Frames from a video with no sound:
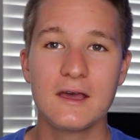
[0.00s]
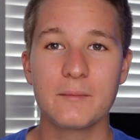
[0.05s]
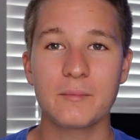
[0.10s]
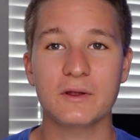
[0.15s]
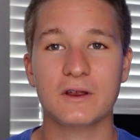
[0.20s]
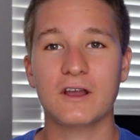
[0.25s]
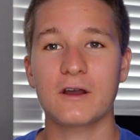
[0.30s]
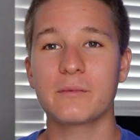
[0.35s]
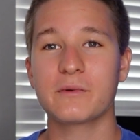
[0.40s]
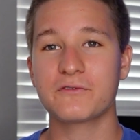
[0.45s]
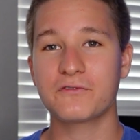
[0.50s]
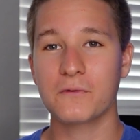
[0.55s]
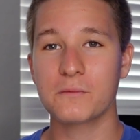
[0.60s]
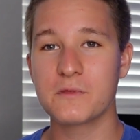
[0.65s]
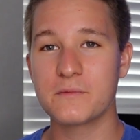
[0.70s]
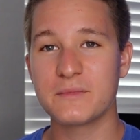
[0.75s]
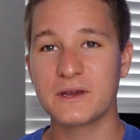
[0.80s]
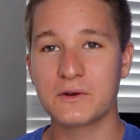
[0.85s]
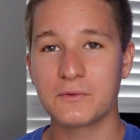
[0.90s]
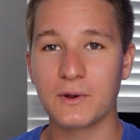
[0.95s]
But coming
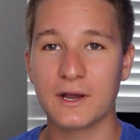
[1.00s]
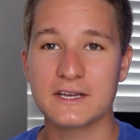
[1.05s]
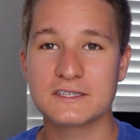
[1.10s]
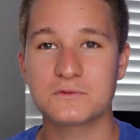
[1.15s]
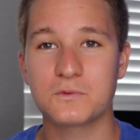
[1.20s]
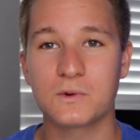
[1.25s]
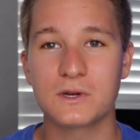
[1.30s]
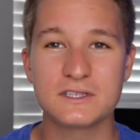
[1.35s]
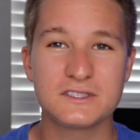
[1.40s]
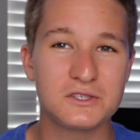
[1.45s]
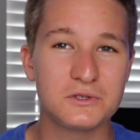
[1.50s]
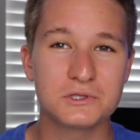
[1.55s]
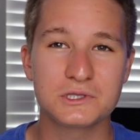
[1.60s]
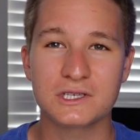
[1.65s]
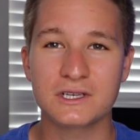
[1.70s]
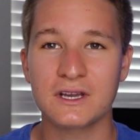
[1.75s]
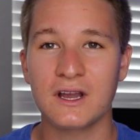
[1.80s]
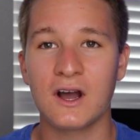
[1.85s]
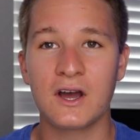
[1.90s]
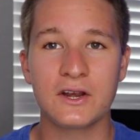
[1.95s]
from the Midwest where it's
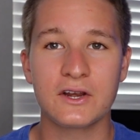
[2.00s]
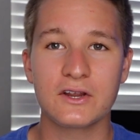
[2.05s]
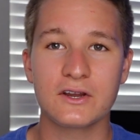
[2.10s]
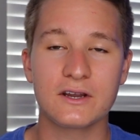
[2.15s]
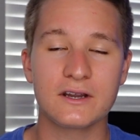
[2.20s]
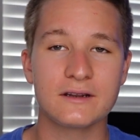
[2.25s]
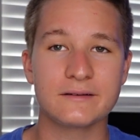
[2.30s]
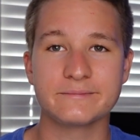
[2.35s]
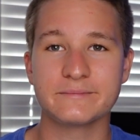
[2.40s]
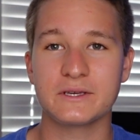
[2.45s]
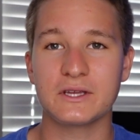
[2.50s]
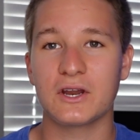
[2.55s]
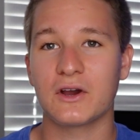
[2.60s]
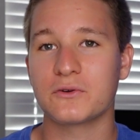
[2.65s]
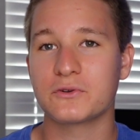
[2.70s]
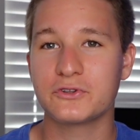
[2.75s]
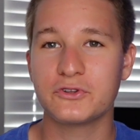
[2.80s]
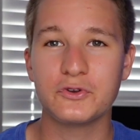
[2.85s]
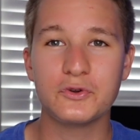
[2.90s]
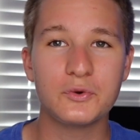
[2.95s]
usually under, you
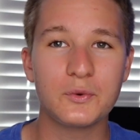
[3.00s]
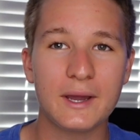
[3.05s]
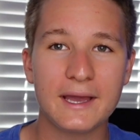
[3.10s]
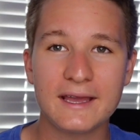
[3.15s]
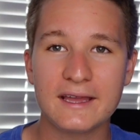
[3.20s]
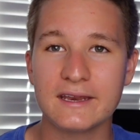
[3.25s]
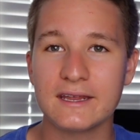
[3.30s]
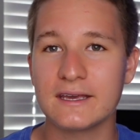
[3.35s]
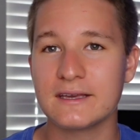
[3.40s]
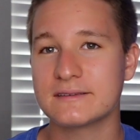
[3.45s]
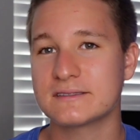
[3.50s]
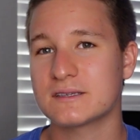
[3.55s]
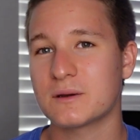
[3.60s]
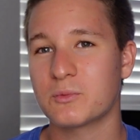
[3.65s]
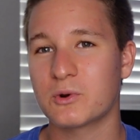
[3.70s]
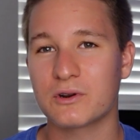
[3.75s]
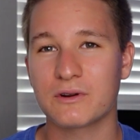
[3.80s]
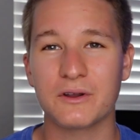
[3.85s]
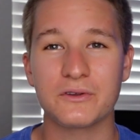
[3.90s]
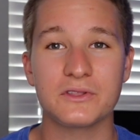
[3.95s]
know, two eighty,
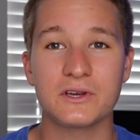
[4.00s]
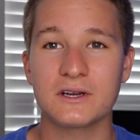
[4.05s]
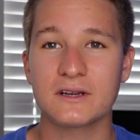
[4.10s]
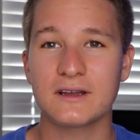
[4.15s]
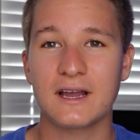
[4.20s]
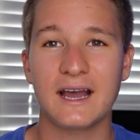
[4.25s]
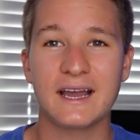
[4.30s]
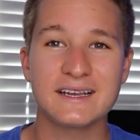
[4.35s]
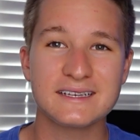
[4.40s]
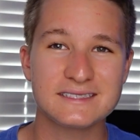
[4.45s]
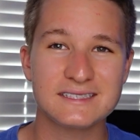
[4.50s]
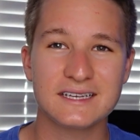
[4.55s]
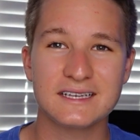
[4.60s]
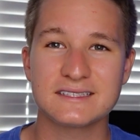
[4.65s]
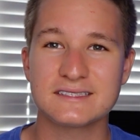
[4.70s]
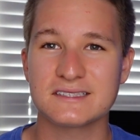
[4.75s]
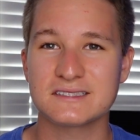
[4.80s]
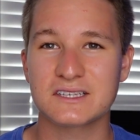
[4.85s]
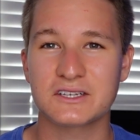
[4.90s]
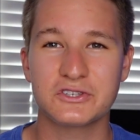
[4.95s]
somewhere around there, highest it
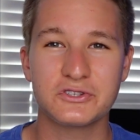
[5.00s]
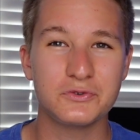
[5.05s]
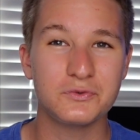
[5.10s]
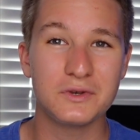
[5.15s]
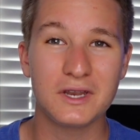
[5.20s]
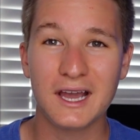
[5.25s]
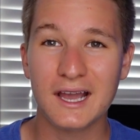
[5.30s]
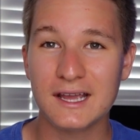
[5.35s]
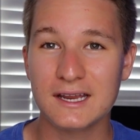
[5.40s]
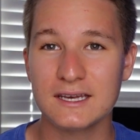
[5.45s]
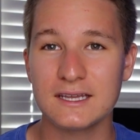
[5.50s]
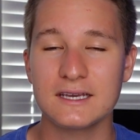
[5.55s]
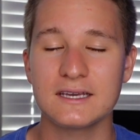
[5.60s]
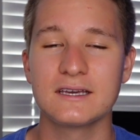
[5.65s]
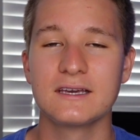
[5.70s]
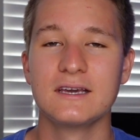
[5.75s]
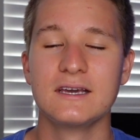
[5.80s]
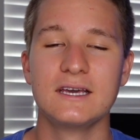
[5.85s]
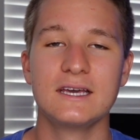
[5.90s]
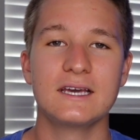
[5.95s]
gets is like two ninety.